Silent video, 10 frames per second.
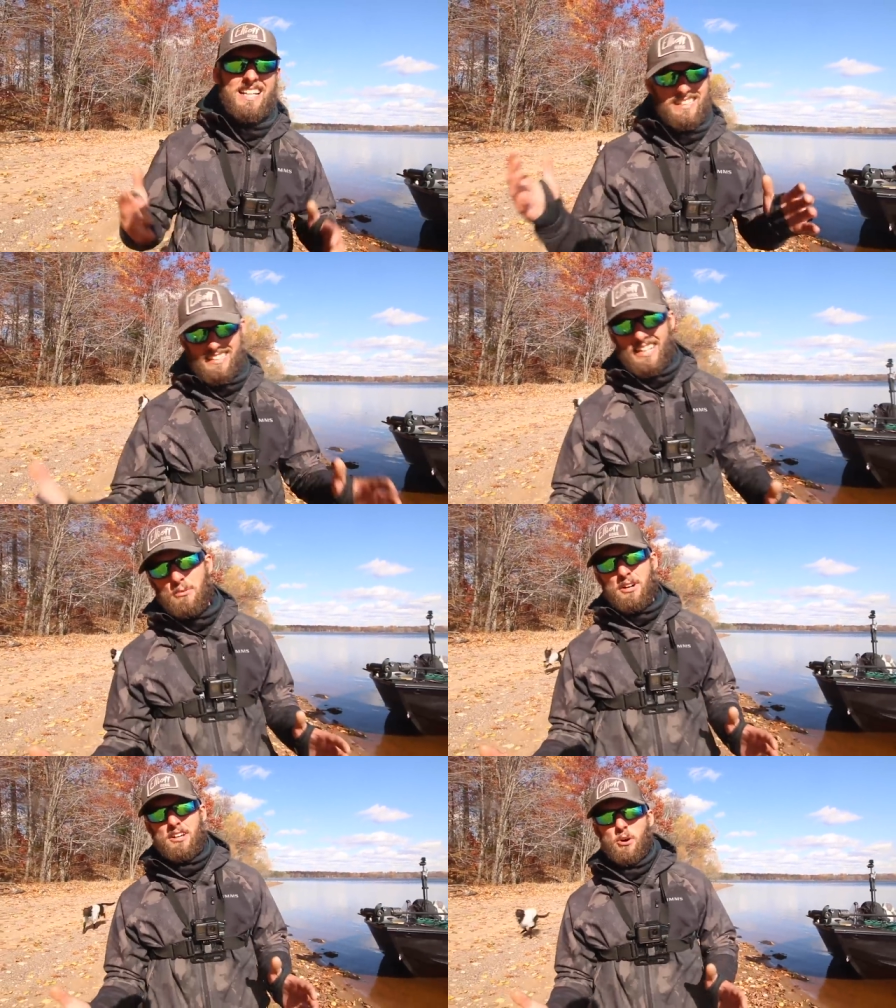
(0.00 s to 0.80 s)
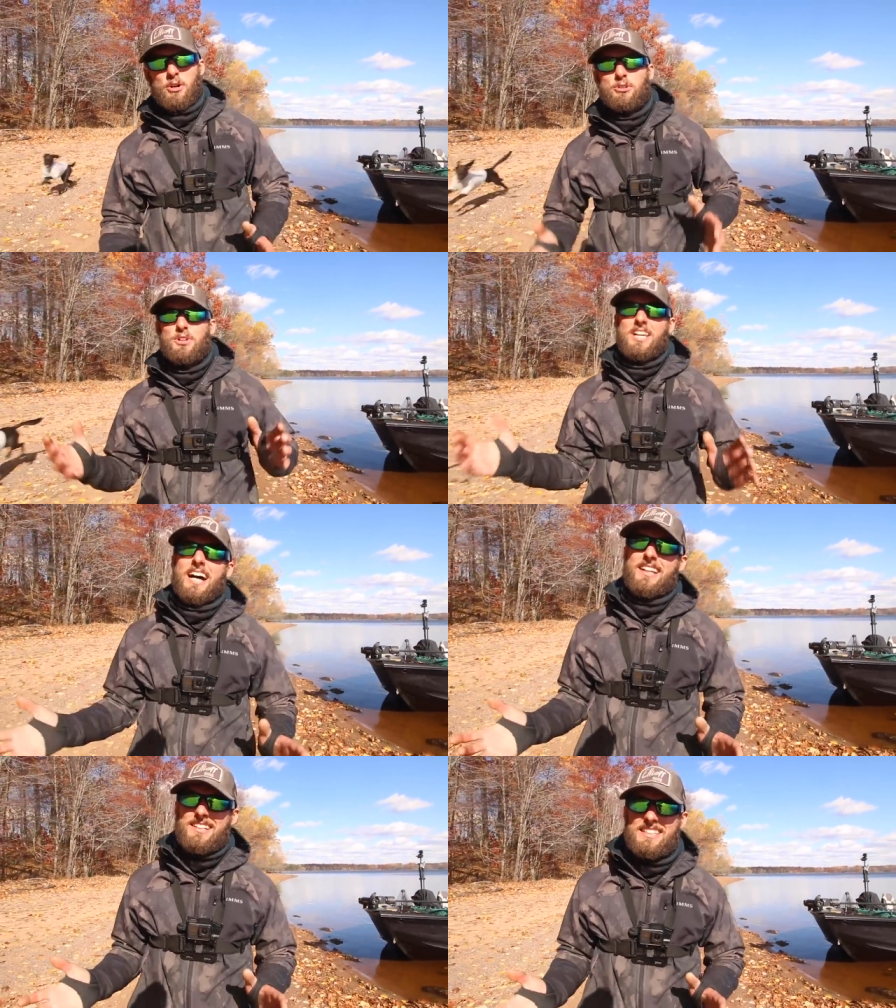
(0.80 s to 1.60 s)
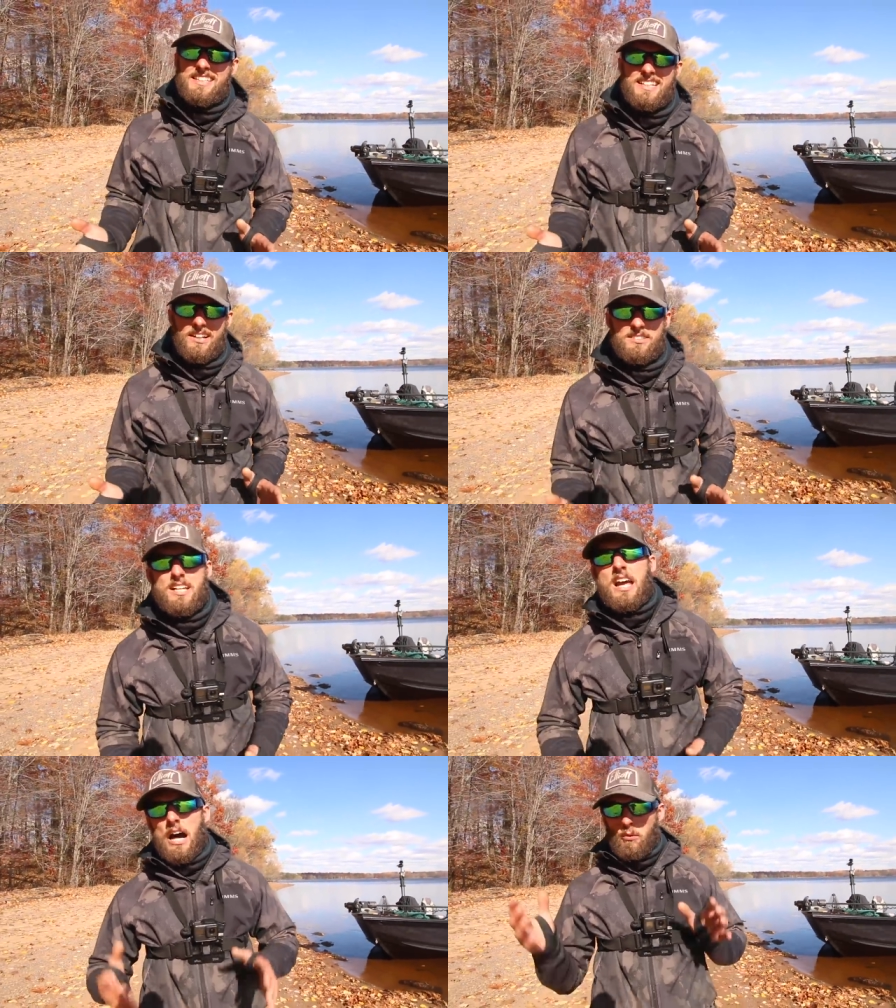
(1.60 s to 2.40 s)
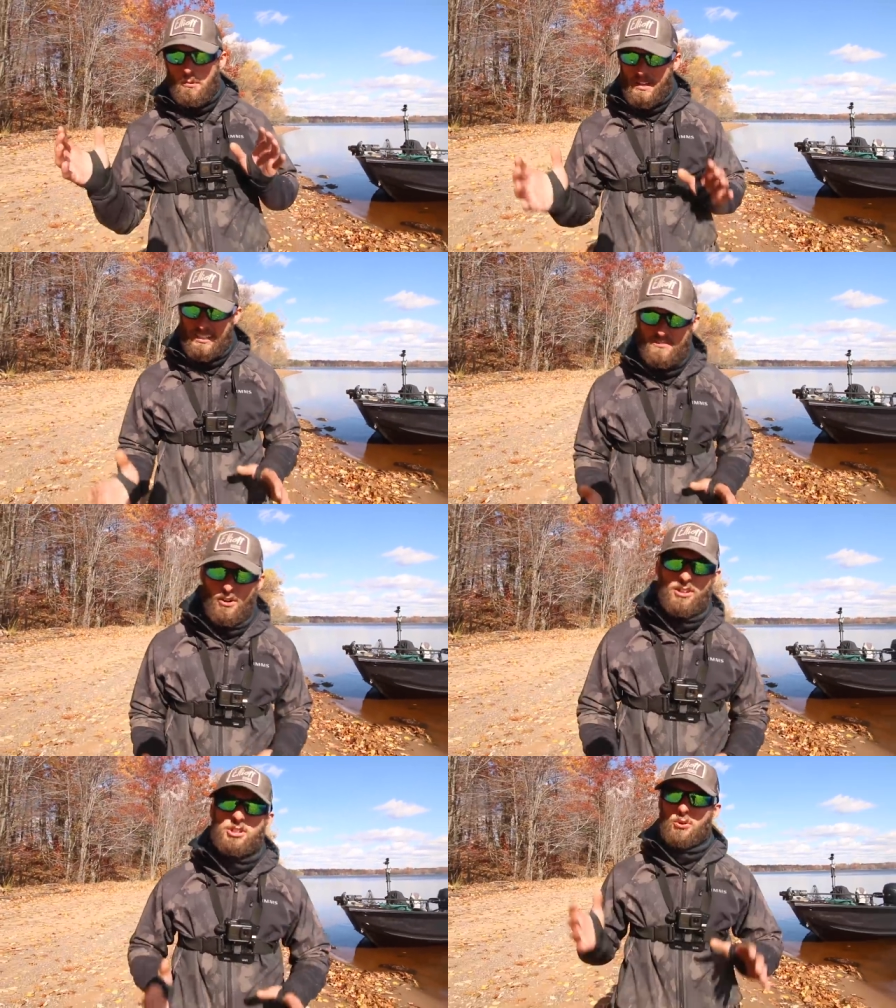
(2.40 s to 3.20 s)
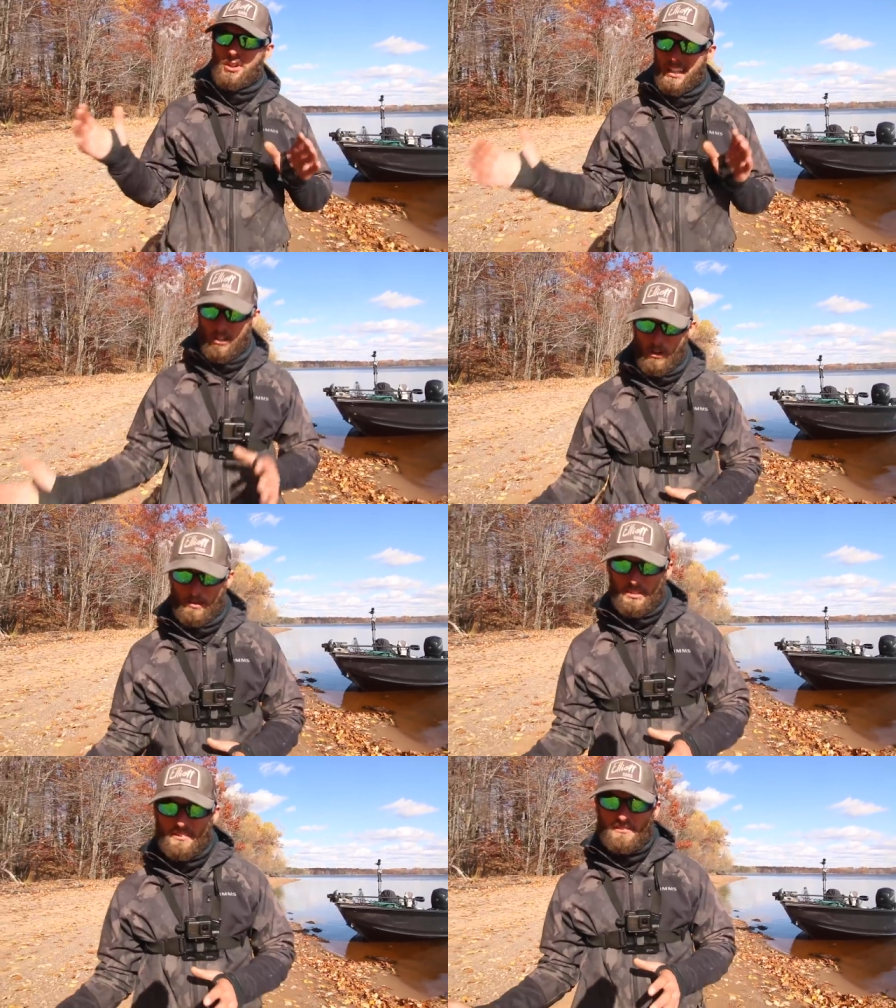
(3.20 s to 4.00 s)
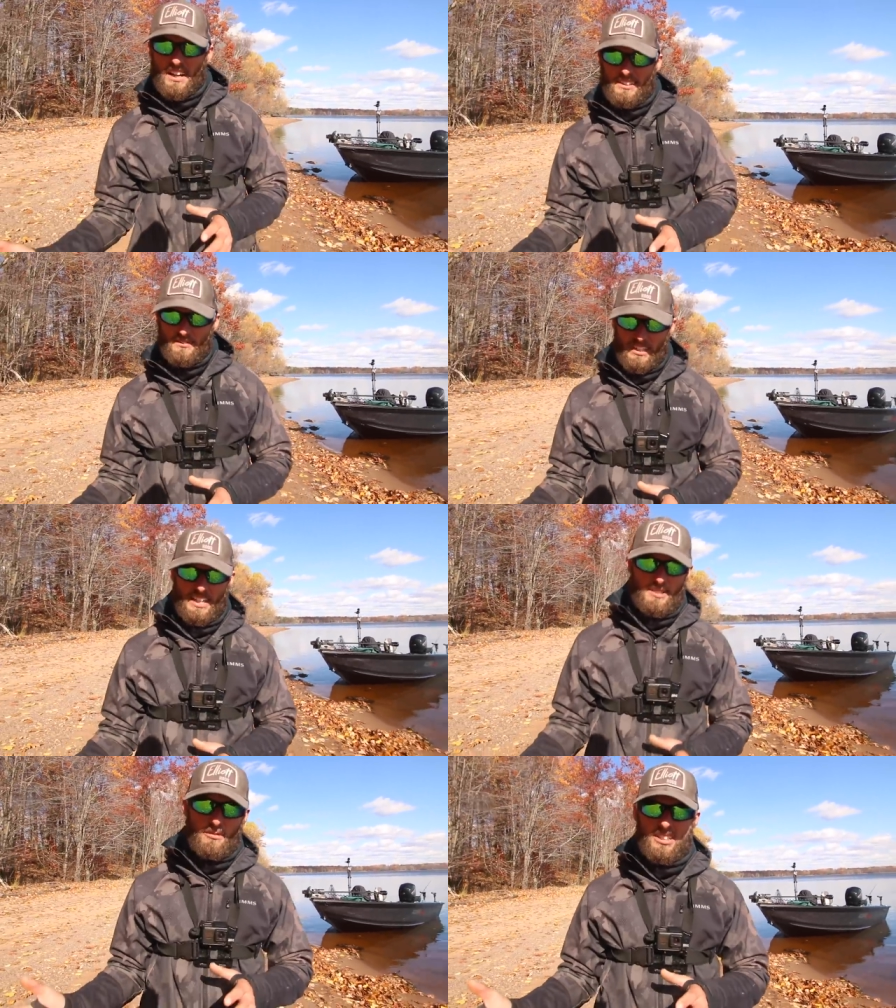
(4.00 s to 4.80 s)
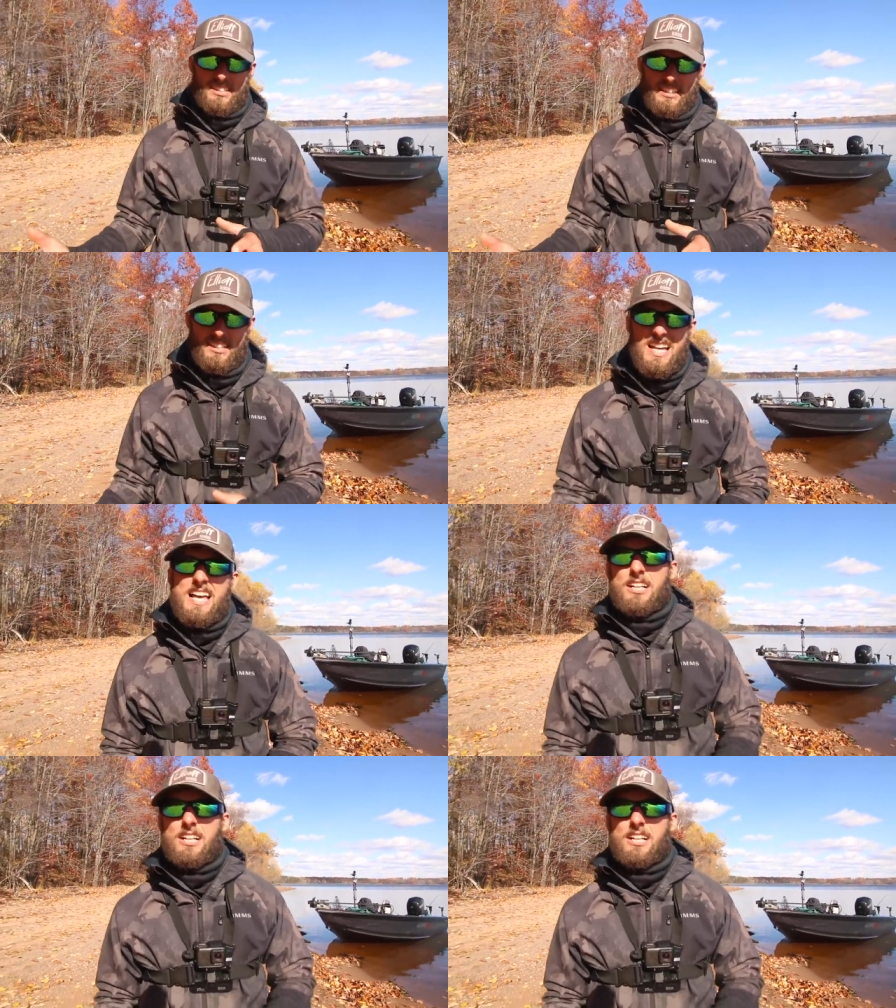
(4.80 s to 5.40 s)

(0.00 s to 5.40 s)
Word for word: and today we're gonna go into a lot of the details on what makes fall trolling incredibly effective to catch muskies,